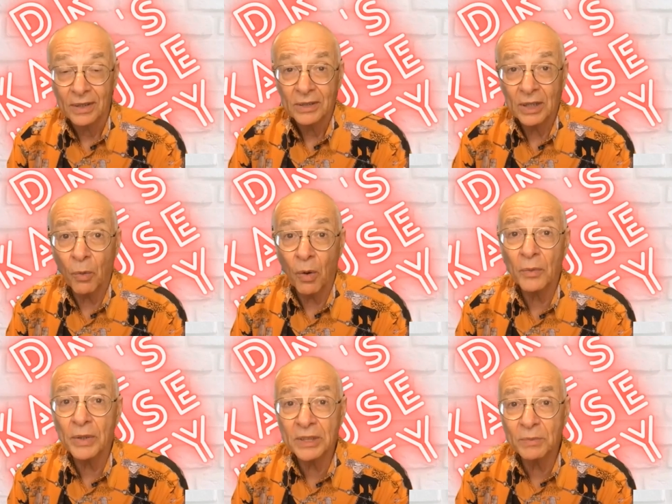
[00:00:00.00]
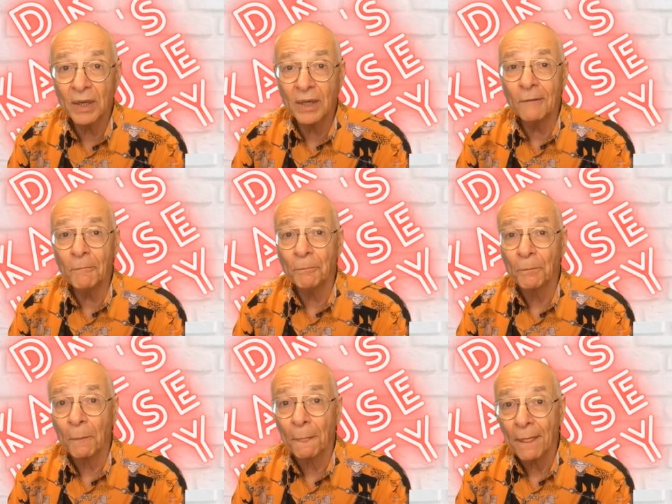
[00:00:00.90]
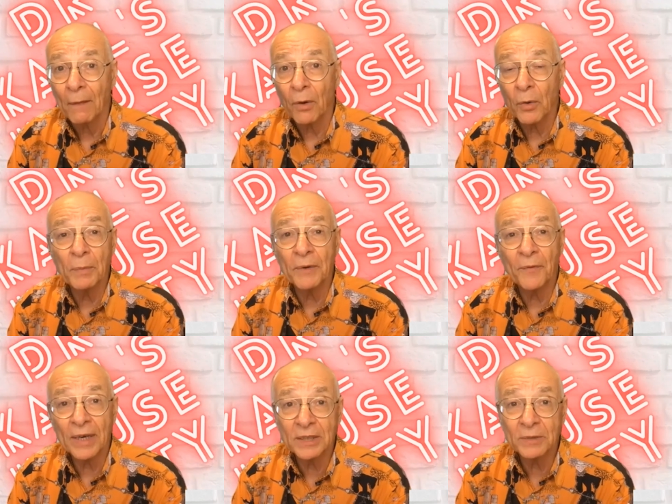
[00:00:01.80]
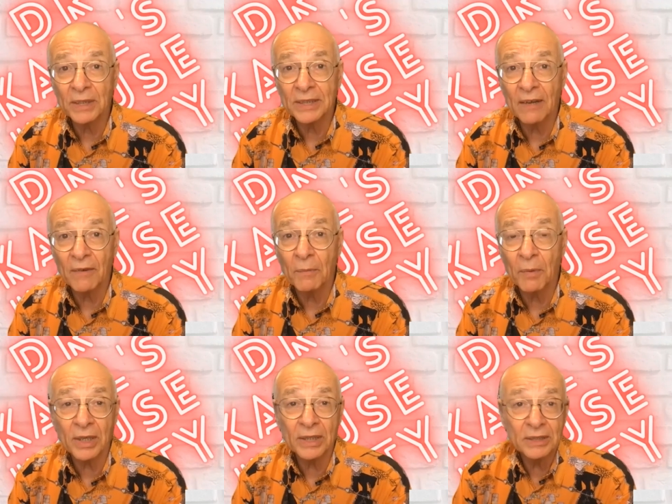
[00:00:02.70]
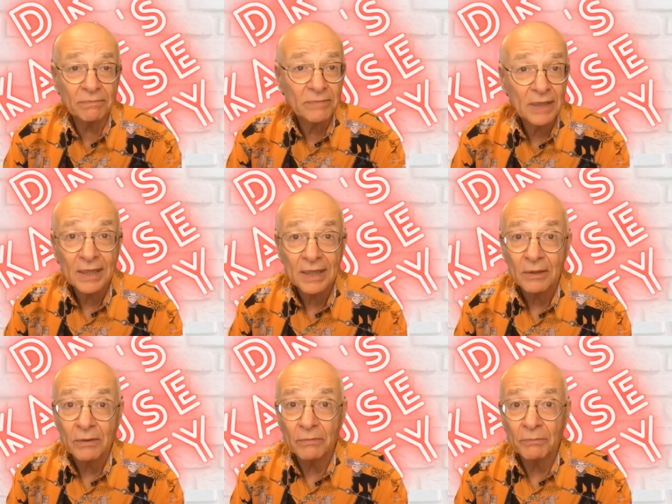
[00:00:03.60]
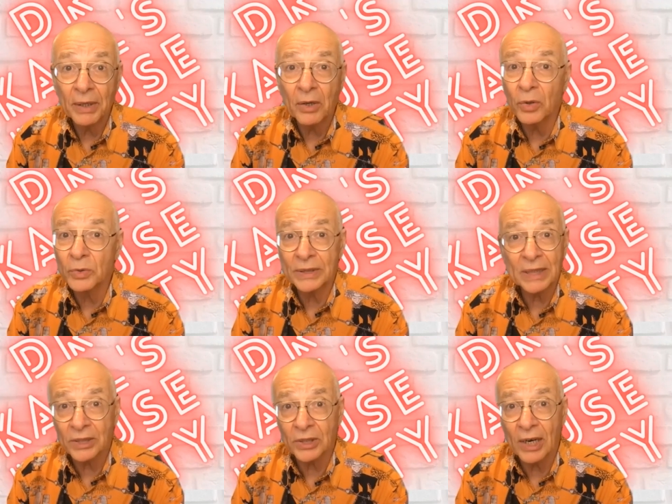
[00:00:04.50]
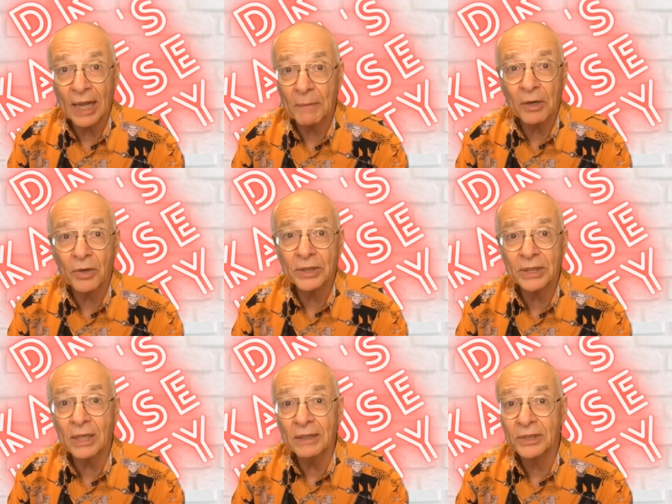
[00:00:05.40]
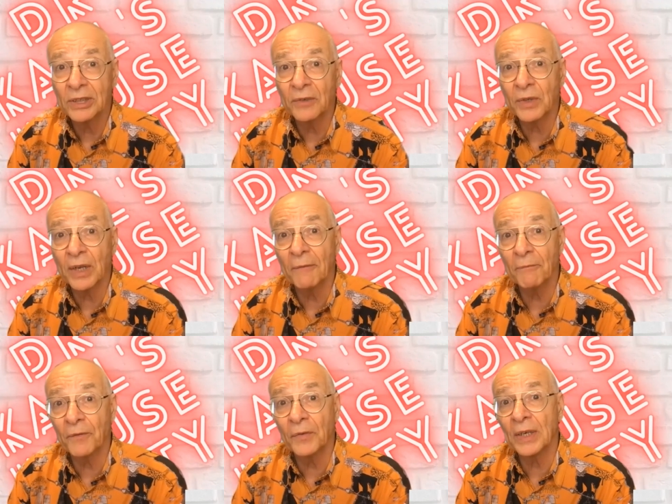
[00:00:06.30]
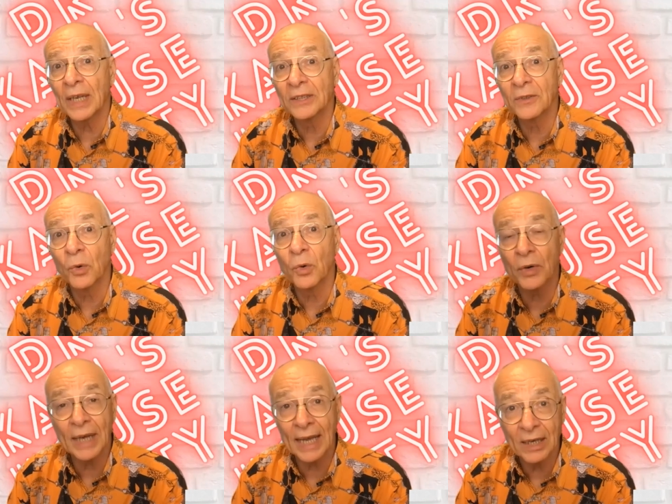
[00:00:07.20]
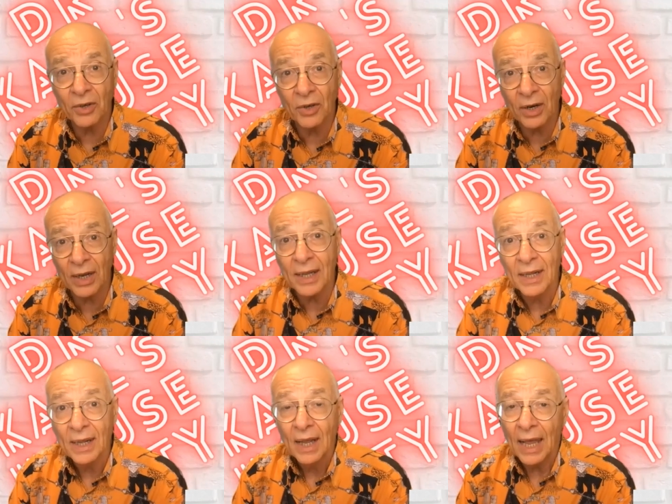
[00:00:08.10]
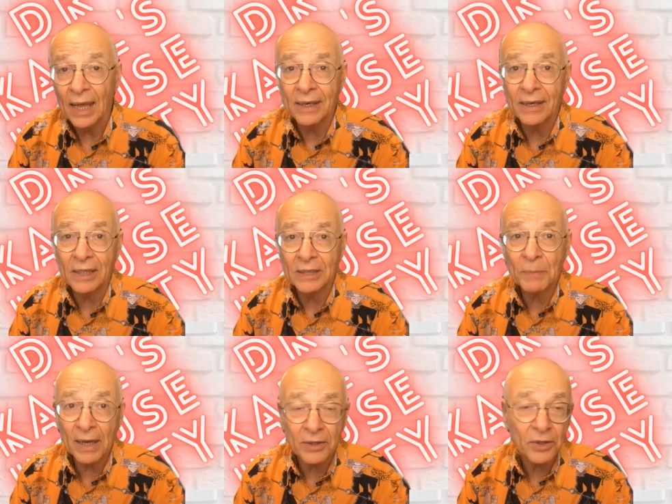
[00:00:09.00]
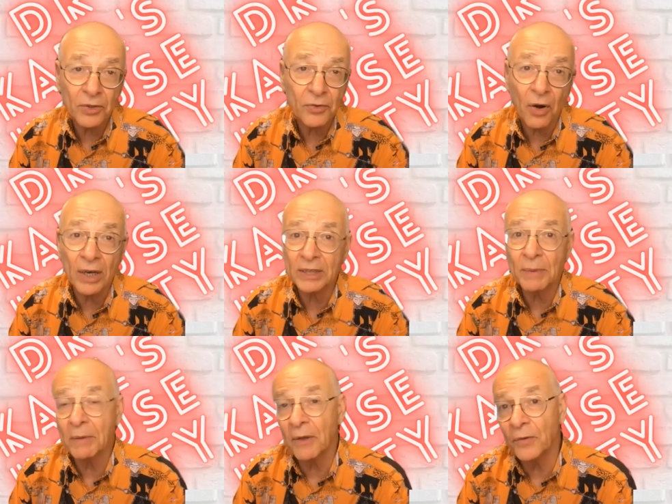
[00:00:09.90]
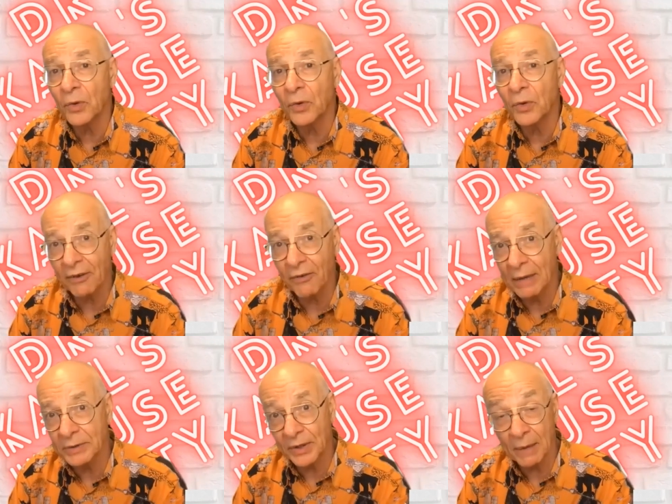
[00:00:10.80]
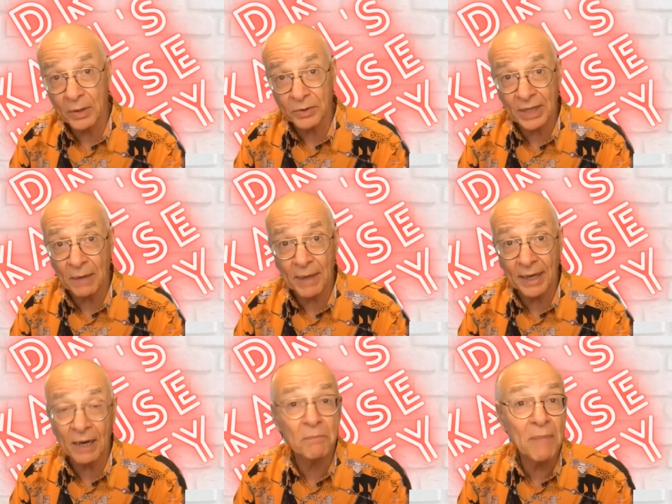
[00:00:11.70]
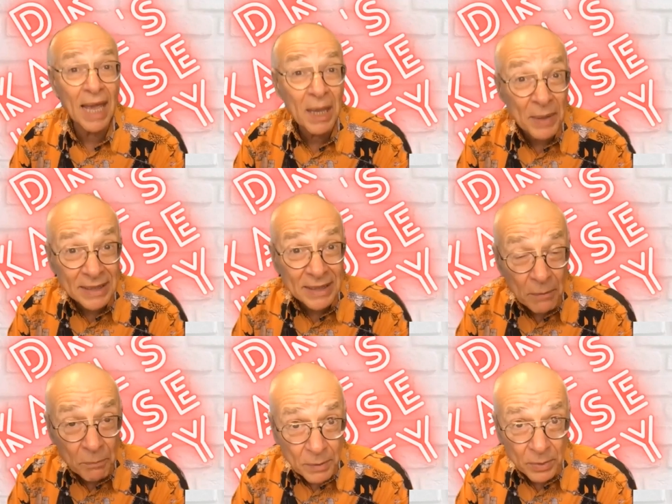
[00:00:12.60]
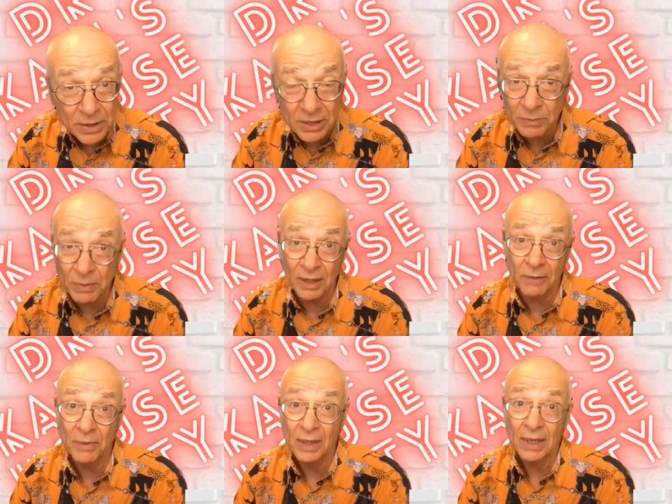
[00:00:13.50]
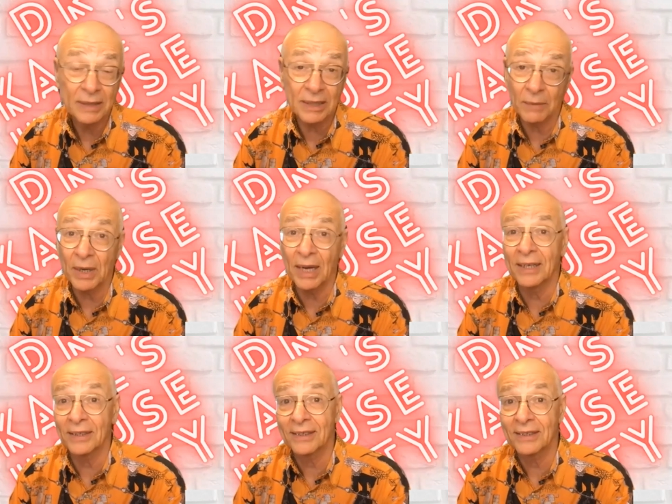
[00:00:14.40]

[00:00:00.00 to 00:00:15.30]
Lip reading: So why do we smell? Why do we emit funny smells out of our bodies? because we're such a dynamic creature, shifting 50 tons of water a day internally. And as part of the detritus, maybe a few nanograms of chemicals come out, and maybe some people can smell them and some can't.